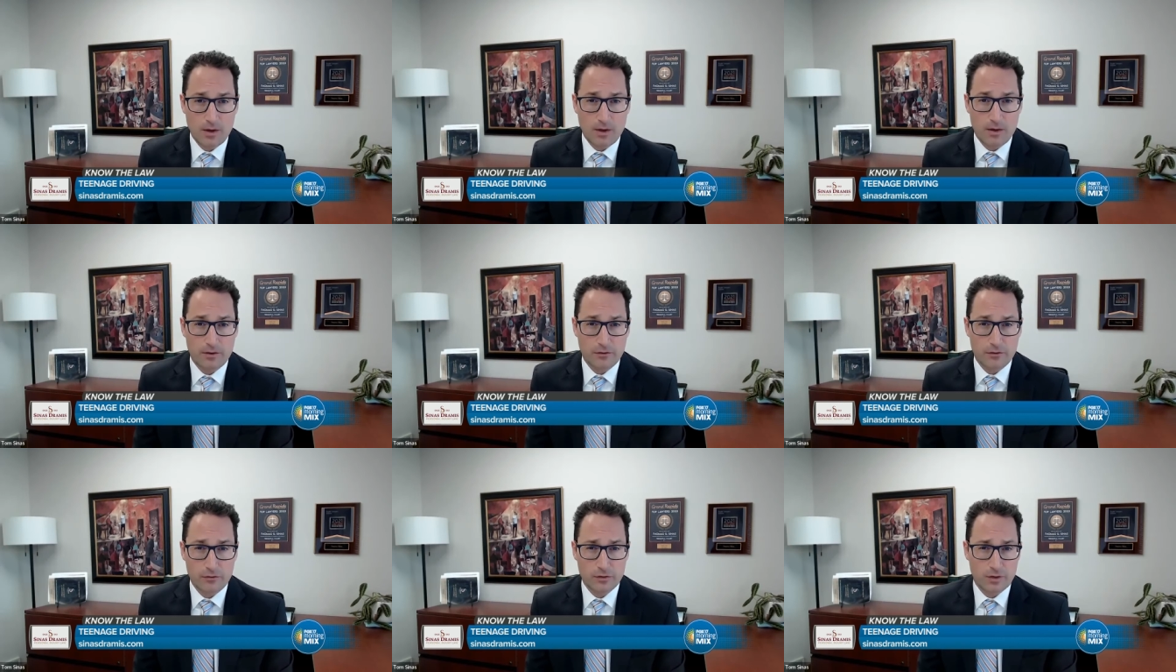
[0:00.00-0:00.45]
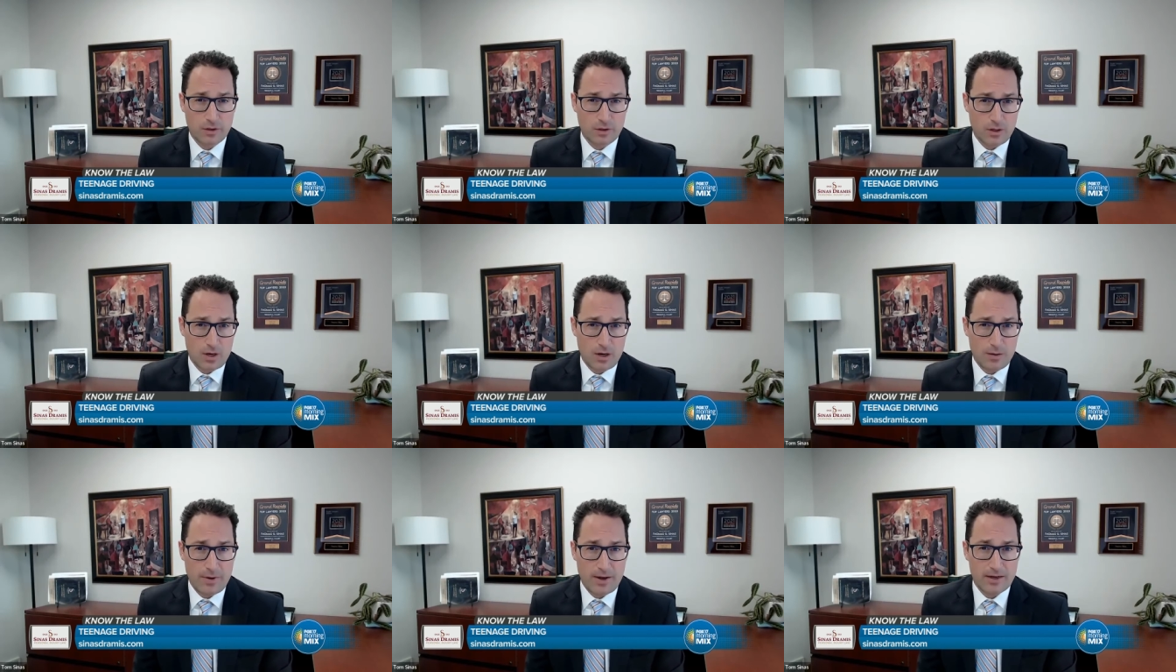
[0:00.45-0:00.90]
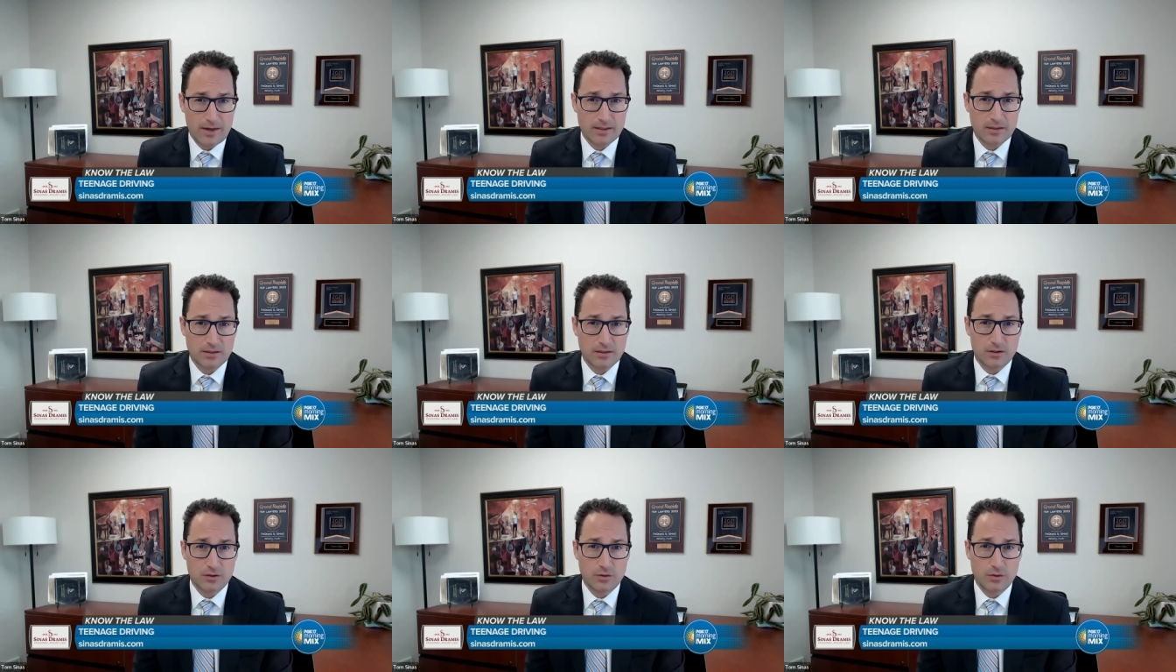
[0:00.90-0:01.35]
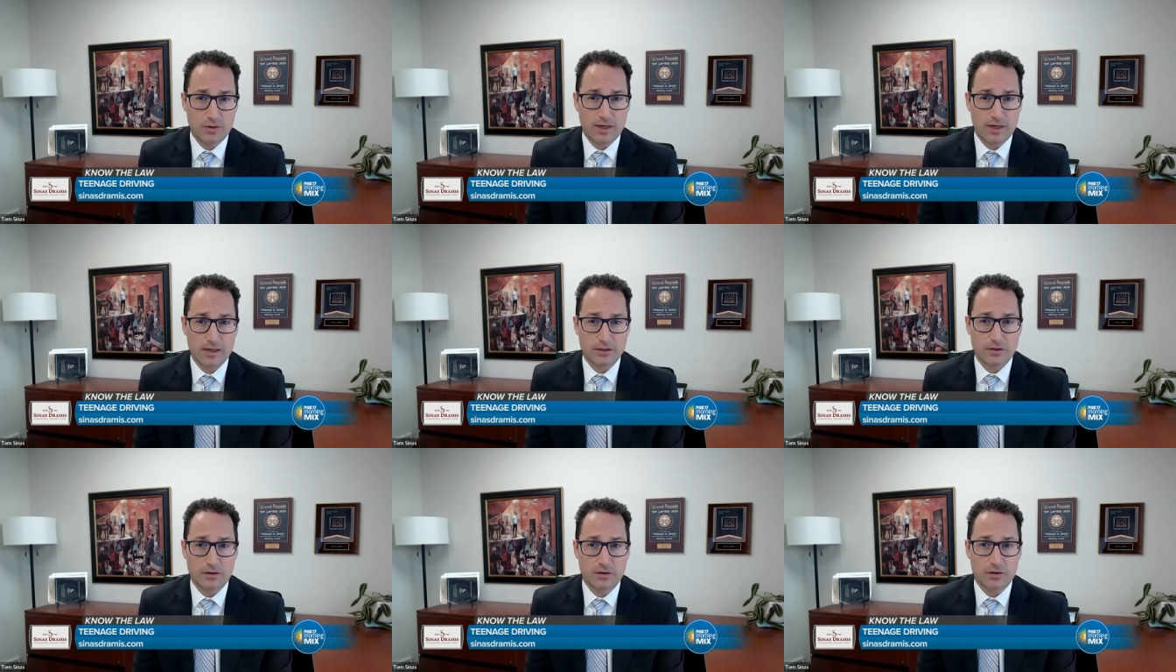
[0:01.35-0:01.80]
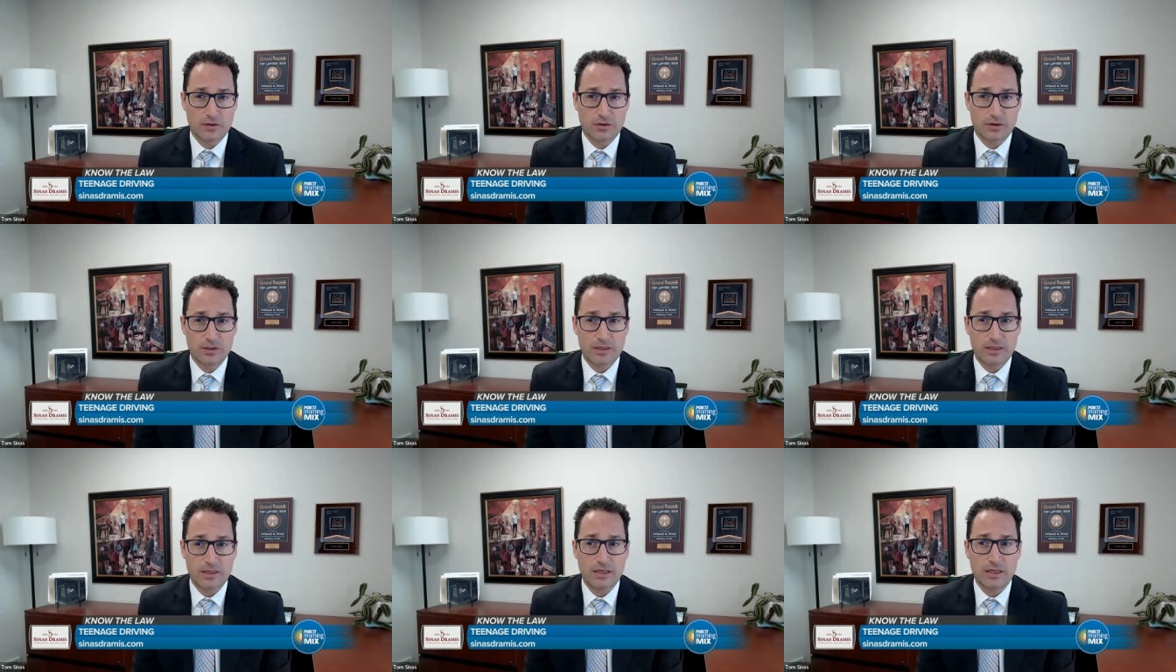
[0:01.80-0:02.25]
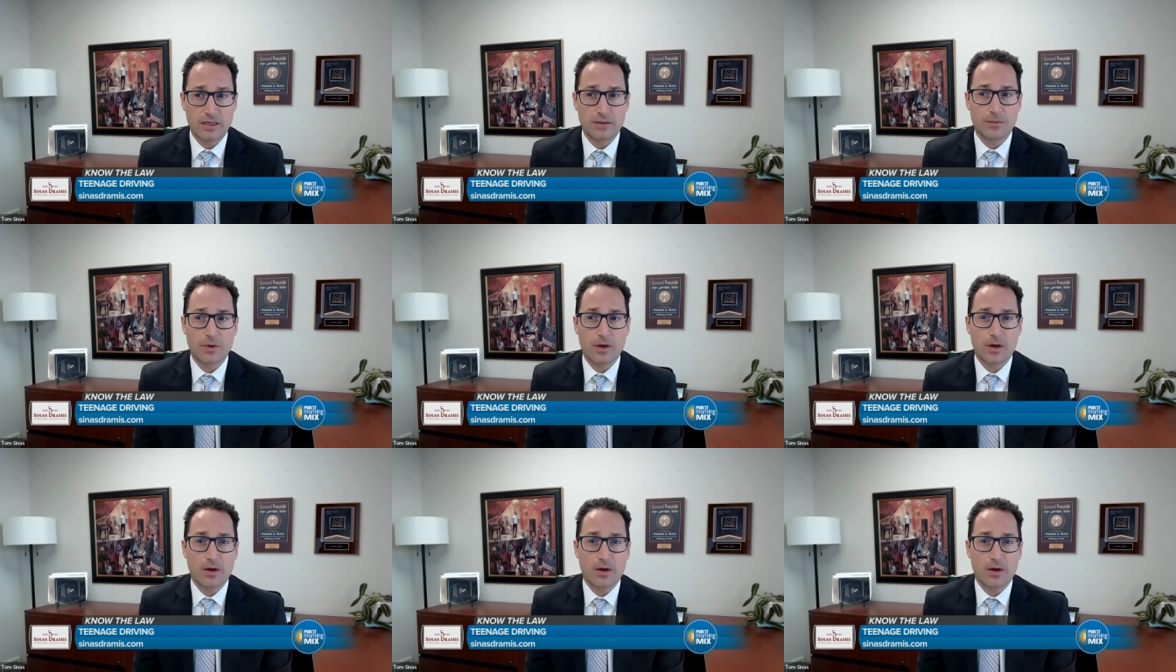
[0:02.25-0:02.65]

This was a law passed in 2013